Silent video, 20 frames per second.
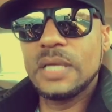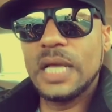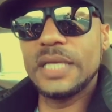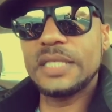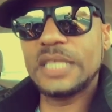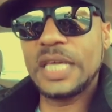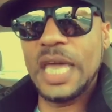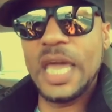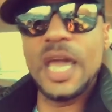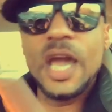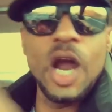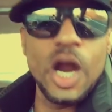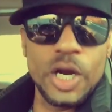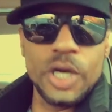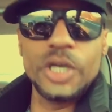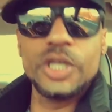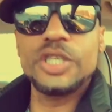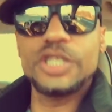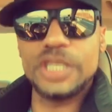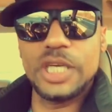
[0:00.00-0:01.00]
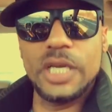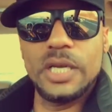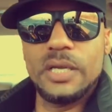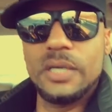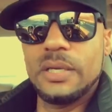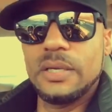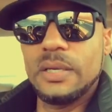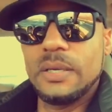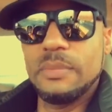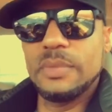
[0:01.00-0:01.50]
That's King Earner shit.
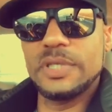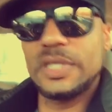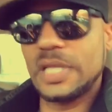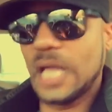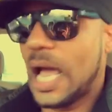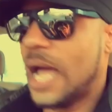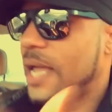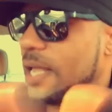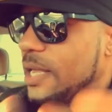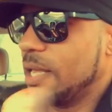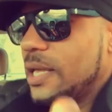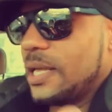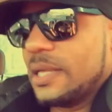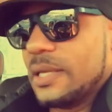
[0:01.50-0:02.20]
What's that?